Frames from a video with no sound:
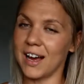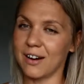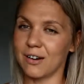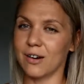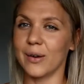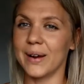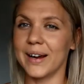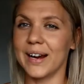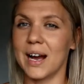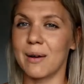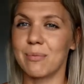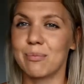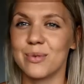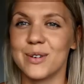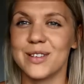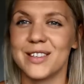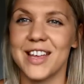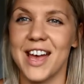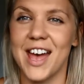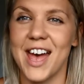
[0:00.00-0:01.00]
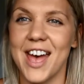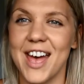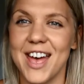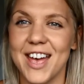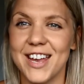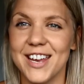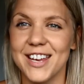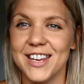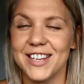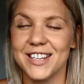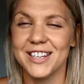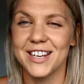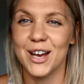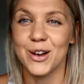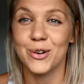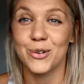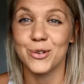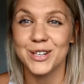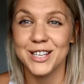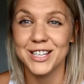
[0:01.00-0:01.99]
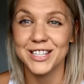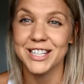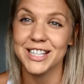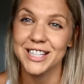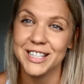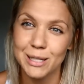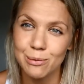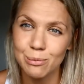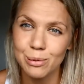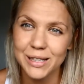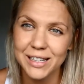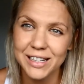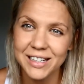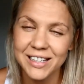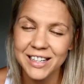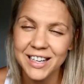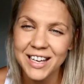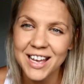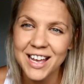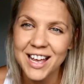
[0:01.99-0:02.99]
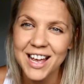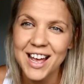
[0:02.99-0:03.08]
growing up with an autistic sibling.